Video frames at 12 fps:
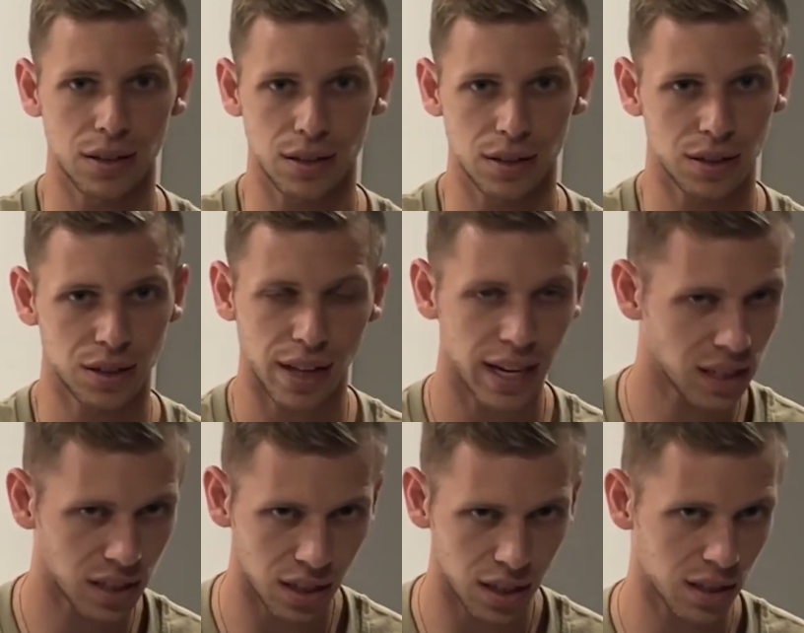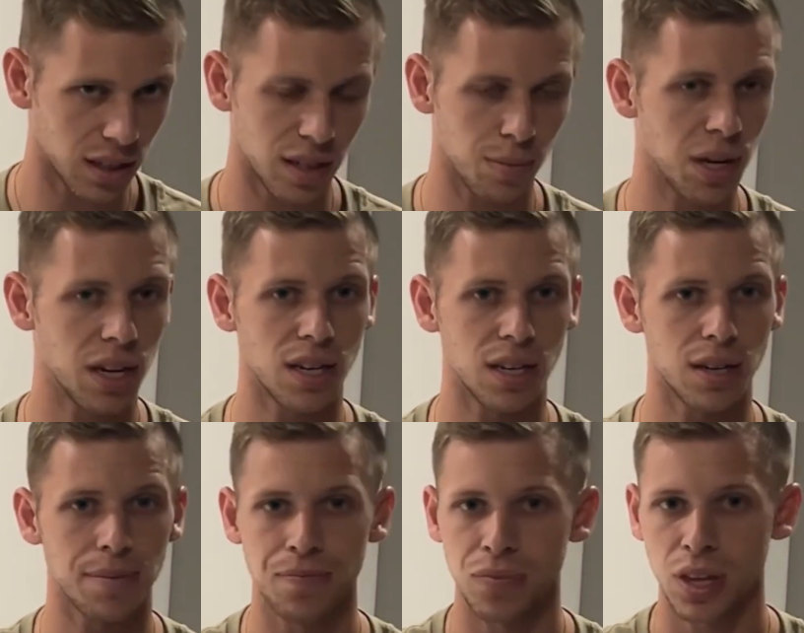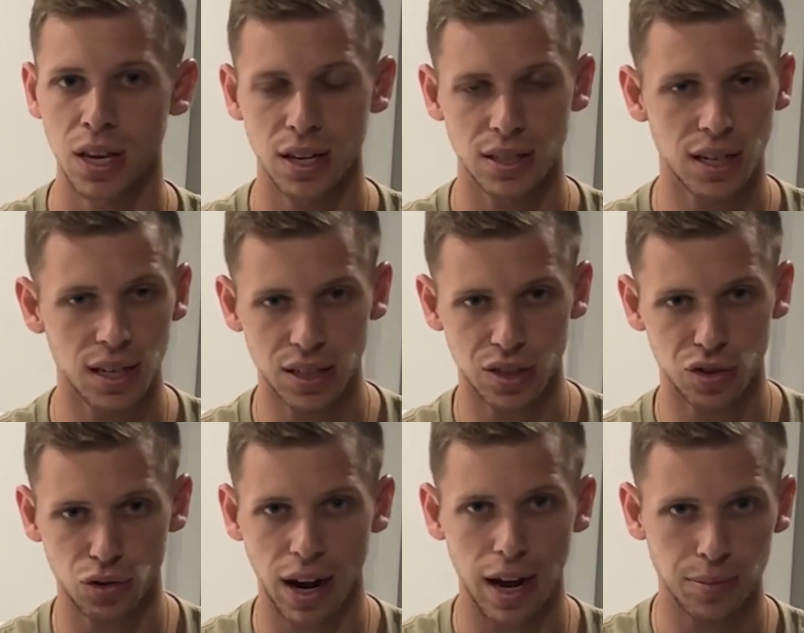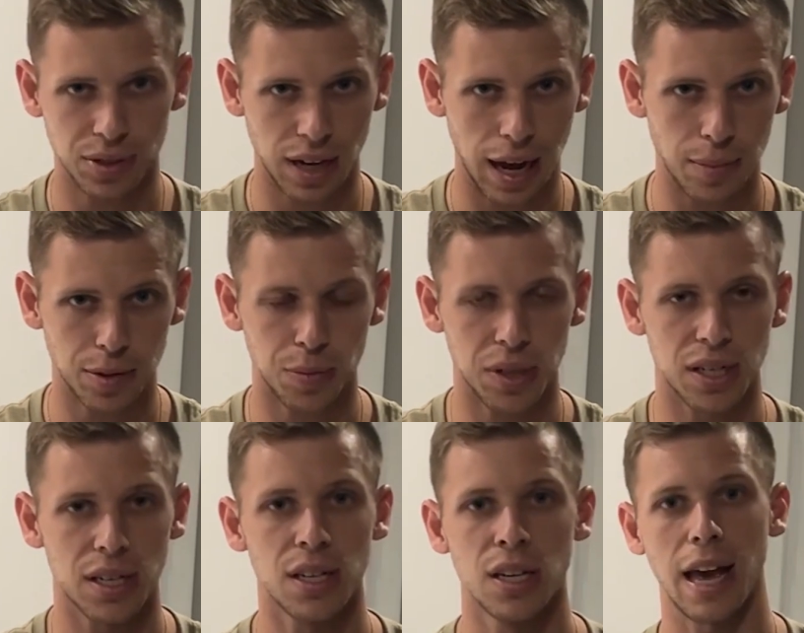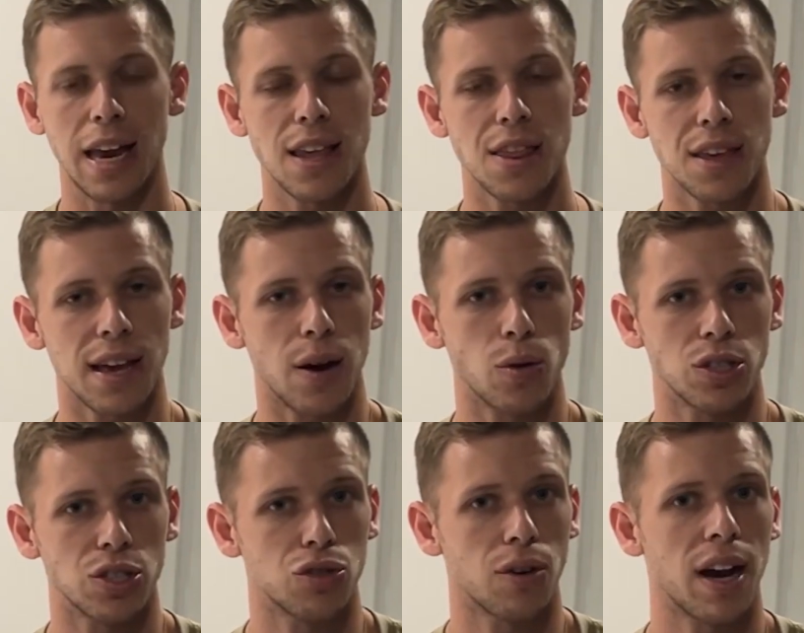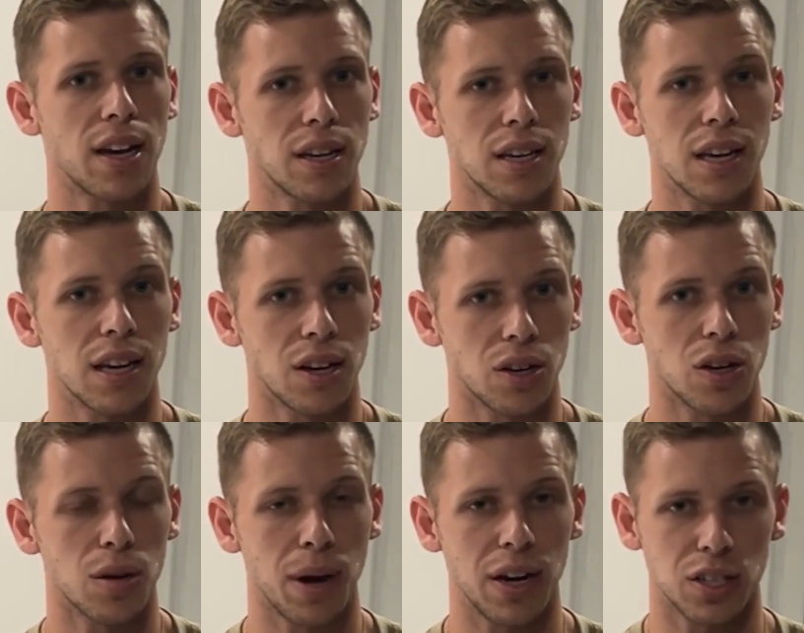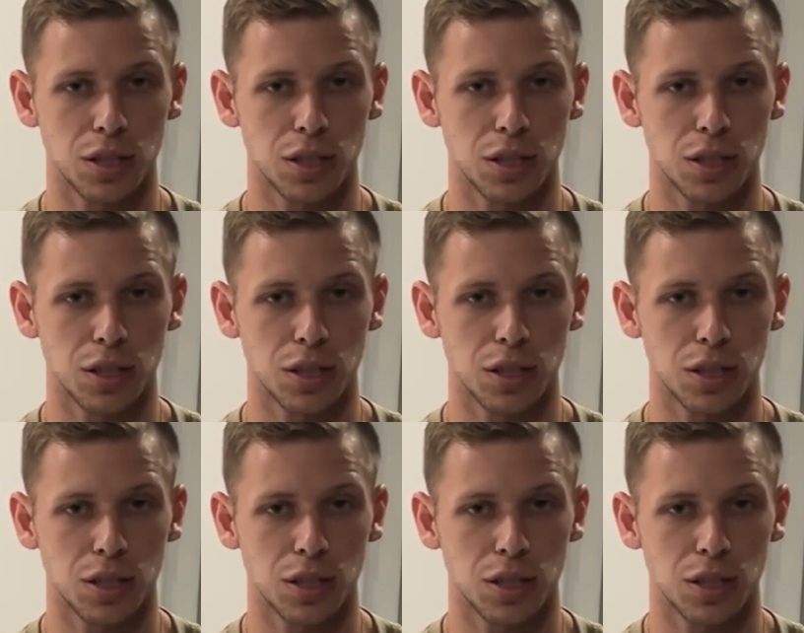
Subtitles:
slices, as I'm hitting dinks, drops, topspin, anything I was trying to get a good amount of